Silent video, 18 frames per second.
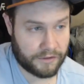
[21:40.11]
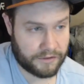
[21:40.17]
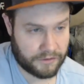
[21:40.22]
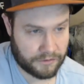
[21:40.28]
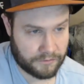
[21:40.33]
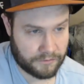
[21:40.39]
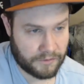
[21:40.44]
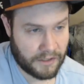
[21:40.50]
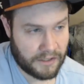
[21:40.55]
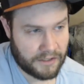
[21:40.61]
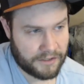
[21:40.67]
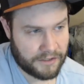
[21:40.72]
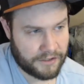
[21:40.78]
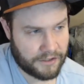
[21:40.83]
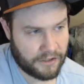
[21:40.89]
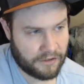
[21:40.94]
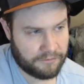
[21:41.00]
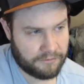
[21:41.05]

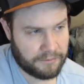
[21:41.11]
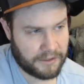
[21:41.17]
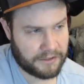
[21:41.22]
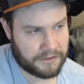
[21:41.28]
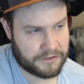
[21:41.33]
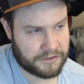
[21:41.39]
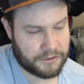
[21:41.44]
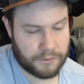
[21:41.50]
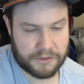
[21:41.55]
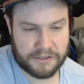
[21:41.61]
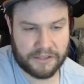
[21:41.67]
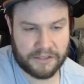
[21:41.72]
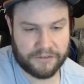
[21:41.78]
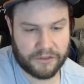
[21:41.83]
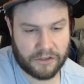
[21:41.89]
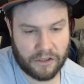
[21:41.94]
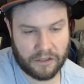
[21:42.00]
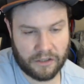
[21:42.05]
If player 2 is
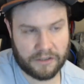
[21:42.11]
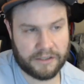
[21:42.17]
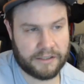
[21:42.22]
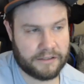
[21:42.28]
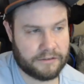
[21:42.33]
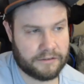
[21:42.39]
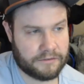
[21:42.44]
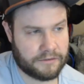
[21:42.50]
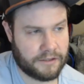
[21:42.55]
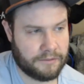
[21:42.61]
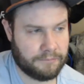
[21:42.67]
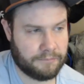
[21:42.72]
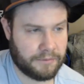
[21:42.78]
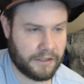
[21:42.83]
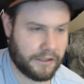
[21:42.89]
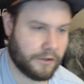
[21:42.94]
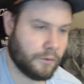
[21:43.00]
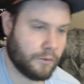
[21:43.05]
never calling, then
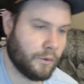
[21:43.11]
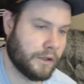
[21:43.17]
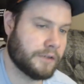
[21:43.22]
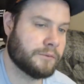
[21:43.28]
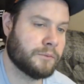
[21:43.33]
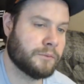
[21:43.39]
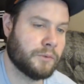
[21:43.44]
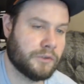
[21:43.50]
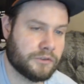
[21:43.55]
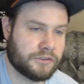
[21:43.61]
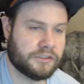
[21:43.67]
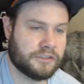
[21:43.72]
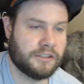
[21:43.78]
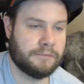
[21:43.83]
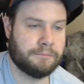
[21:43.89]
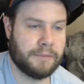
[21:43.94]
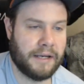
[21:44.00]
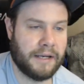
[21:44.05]
player 1 will
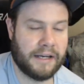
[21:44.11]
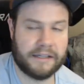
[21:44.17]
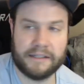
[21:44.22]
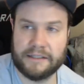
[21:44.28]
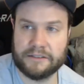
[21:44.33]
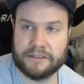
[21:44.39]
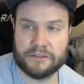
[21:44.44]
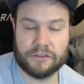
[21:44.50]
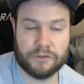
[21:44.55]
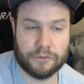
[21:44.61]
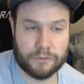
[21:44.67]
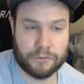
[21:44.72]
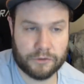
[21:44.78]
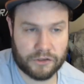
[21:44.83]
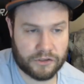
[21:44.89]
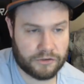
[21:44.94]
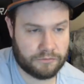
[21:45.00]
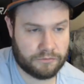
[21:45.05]
slip back into
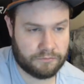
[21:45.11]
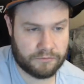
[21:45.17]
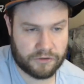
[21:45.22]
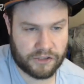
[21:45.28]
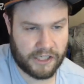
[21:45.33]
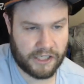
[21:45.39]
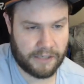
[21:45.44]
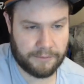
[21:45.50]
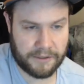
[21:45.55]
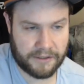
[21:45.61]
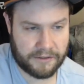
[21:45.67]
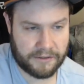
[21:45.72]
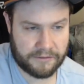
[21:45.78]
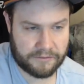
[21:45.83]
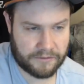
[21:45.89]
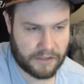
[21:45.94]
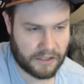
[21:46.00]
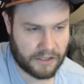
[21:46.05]
just
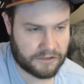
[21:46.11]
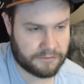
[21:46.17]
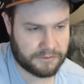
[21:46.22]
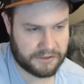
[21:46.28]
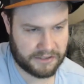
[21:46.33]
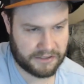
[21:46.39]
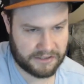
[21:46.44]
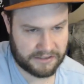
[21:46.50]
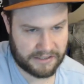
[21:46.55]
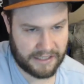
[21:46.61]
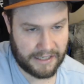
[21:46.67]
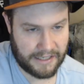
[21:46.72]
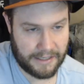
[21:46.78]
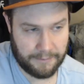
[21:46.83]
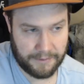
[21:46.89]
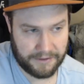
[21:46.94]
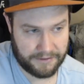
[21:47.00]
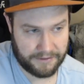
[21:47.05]
jamming 100% of the
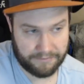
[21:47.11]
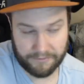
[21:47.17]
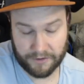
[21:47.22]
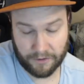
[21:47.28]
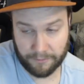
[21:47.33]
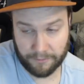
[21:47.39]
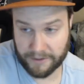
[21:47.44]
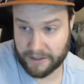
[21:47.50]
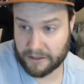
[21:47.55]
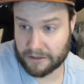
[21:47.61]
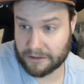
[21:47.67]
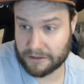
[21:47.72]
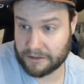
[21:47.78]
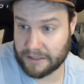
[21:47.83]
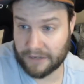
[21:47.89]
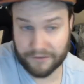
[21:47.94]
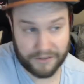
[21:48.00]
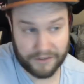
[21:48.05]
time, and he'll make
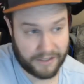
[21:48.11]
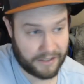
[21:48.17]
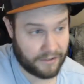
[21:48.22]
everything.